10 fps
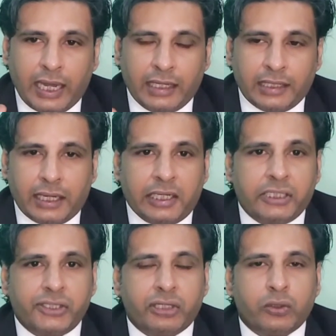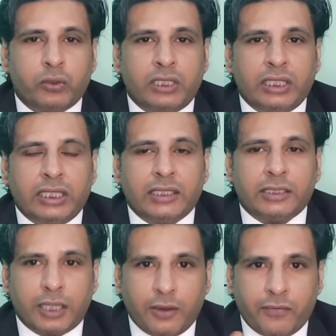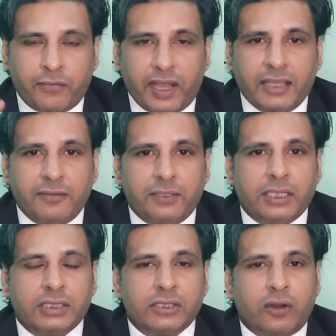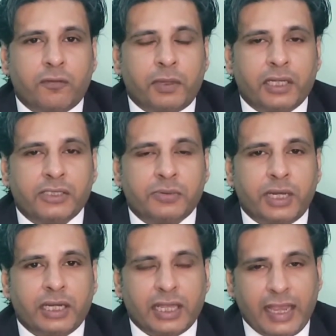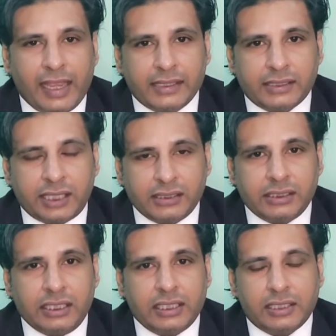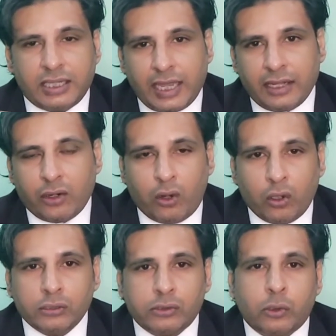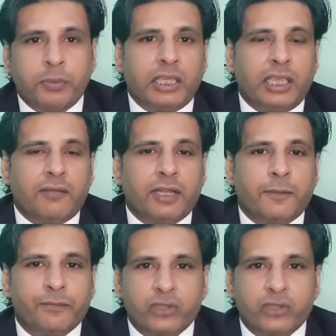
in addition to diyat, 5 years of punishment as tazir can also be given